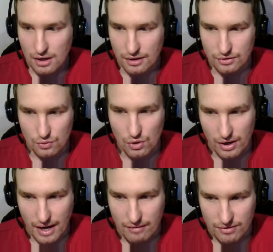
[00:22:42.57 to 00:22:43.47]
So
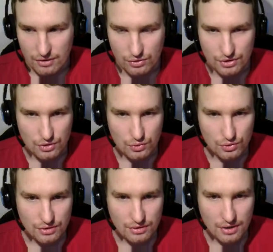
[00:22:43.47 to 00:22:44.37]
every node is
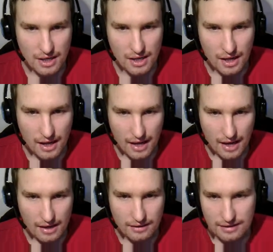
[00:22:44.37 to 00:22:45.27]
used.
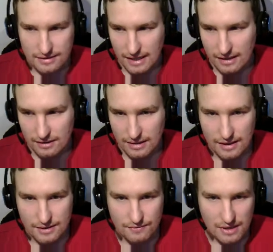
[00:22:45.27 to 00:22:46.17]
And in the second
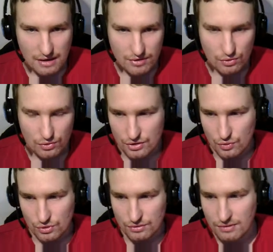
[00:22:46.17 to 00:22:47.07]
case, when every node is
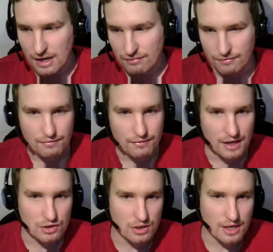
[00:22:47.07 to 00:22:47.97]
used, we have
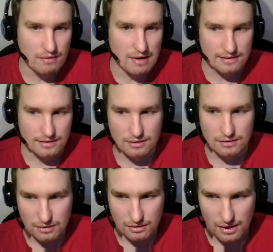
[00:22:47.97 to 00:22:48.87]
actually a valid
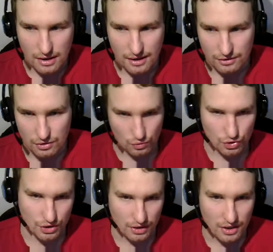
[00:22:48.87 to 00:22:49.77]

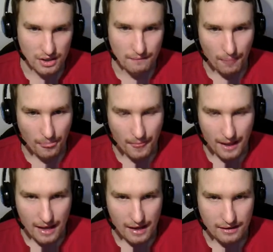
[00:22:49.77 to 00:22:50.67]
solution.
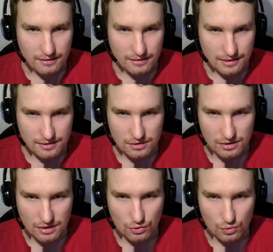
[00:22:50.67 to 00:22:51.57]
And this is
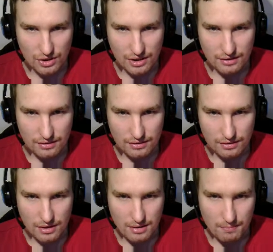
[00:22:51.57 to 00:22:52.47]
doing it
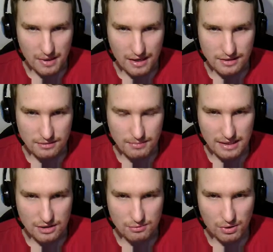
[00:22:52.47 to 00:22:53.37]
as
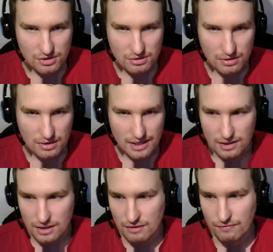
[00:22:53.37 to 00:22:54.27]
many as possible. And
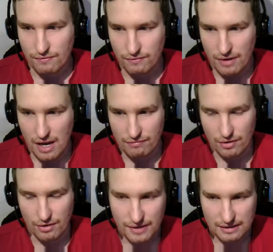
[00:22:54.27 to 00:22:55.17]
if we have
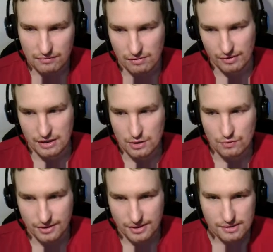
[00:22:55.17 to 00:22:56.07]
one fit, we finished
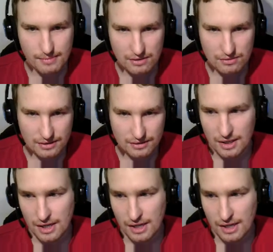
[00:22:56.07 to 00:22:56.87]
for this matrix,